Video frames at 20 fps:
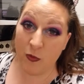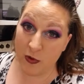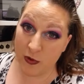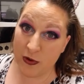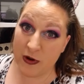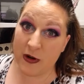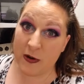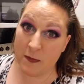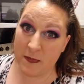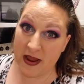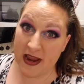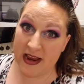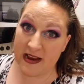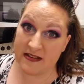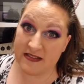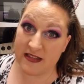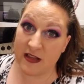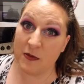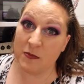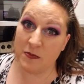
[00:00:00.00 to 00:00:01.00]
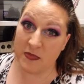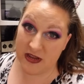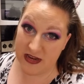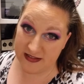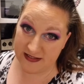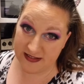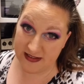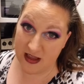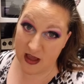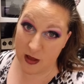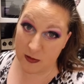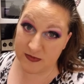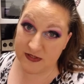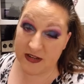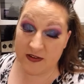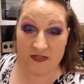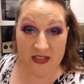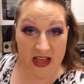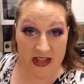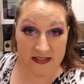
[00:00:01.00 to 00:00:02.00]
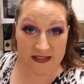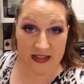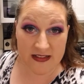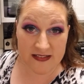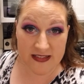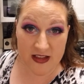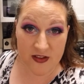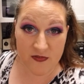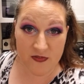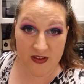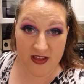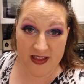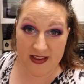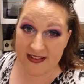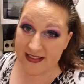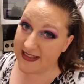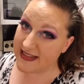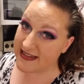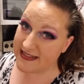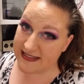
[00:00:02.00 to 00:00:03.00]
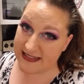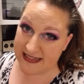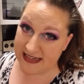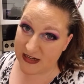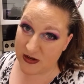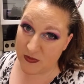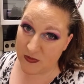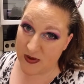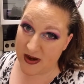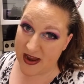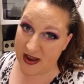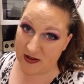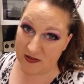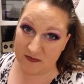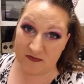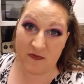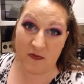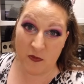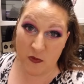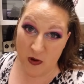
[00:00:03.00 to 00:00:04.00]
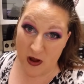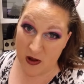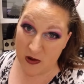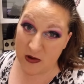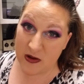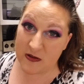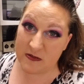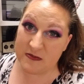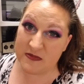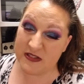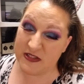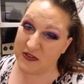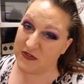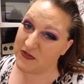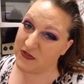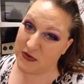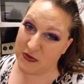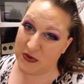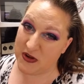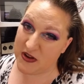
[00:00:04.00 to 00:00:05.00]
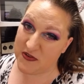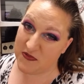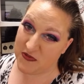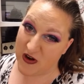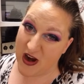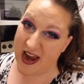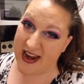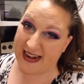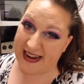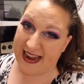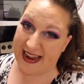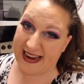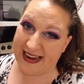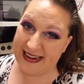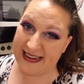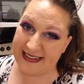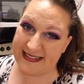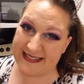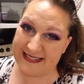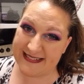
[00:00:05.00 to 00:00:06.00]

we're gonna make some pizza cups, and if that sounds like fun, then stick around. Welcome to Foodie Friday.